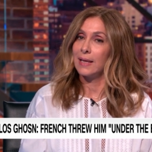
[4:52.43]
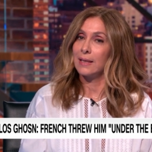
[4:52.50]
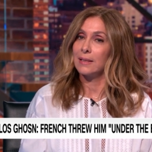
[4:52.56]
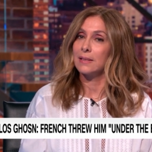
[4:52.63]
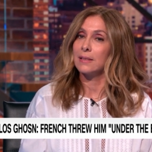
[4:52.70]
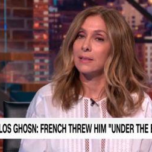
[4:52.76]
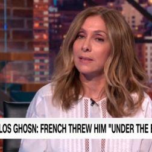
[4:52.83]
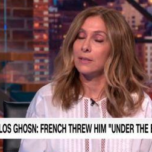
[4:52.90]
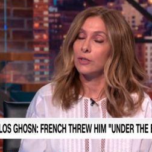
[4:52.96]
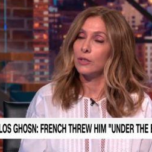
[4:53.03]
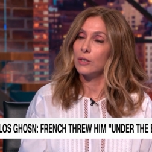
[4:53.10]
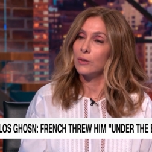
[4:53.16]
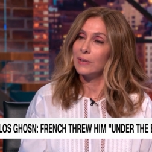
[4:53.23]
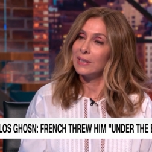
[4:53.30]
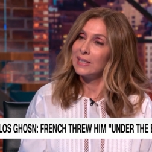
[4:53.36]
that it's, you
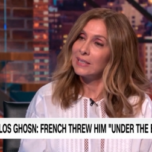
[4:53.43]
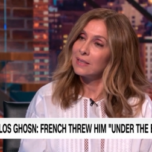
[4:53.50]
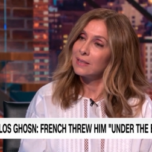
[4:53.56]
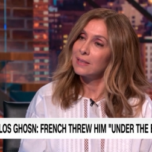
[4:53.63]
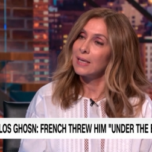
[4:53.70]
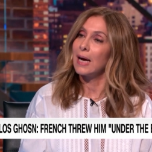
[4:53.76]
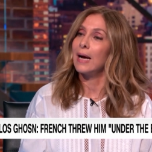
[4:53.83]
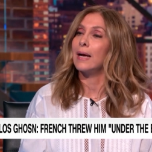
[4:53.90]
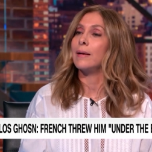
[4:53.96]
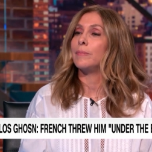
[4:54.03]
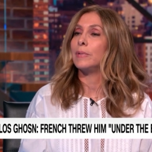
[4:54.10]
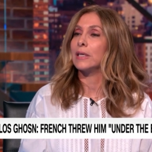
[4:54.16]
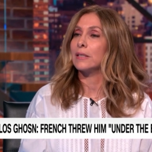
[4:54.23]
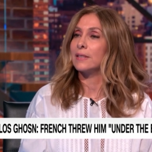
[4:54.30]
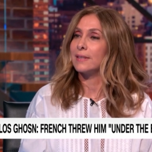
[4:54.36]
know, needs
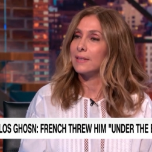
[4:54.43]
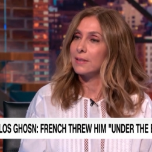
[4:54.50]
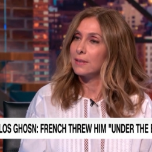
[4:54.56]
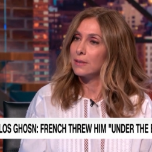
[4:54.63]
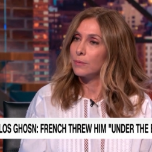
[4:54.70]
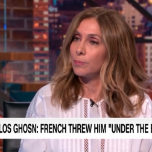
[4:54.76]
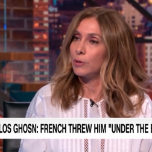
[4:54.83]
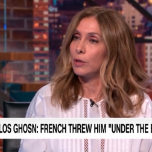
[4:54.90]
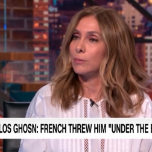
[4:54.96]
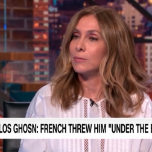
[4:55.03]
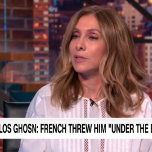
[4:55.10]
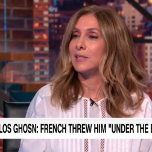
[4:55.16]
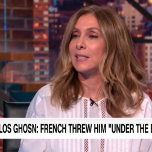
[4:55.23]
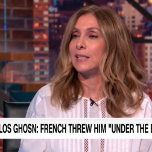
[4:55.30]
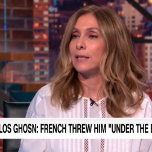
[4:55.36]
time because there's
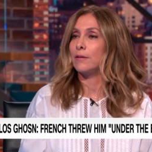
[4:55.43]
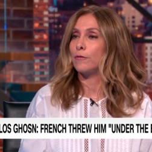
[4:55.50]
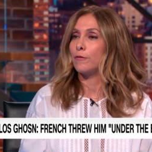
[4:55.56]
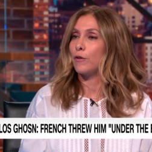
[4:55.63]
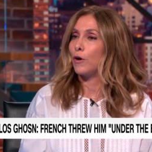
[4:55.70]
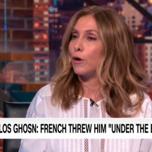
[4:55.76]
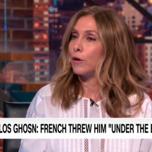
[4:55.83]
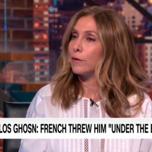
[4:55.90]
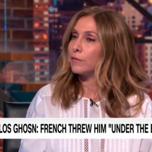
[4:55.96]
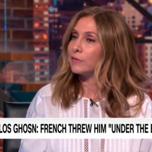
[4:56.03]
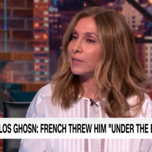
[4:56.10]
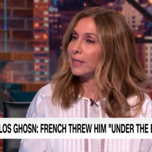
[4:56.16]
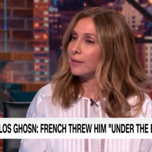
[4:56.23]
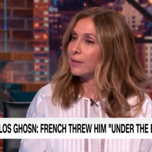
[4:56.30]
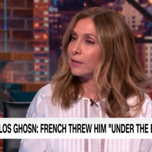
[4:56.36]
diplomacy
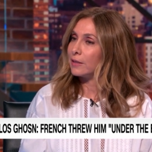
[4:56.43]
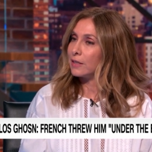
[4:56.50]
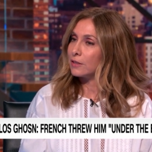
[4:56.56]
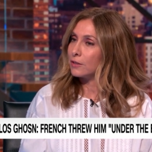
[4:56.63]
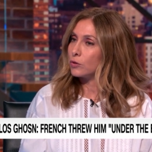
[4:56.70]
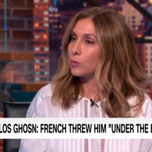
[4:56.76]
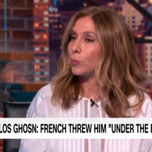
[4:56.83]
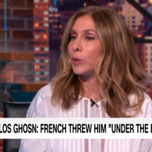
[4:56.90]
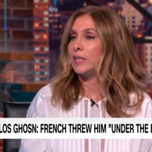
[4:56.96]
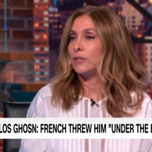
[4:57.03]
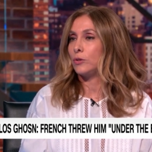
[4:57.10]
involved and there's a way